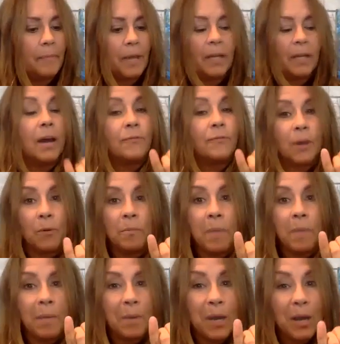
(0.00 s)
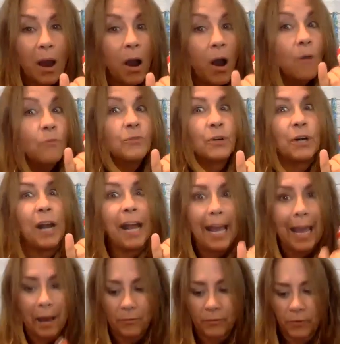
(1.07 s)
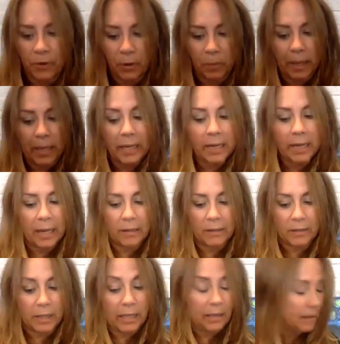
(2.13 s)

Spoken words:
enough that would maybe cover half of your pinky nail. Like,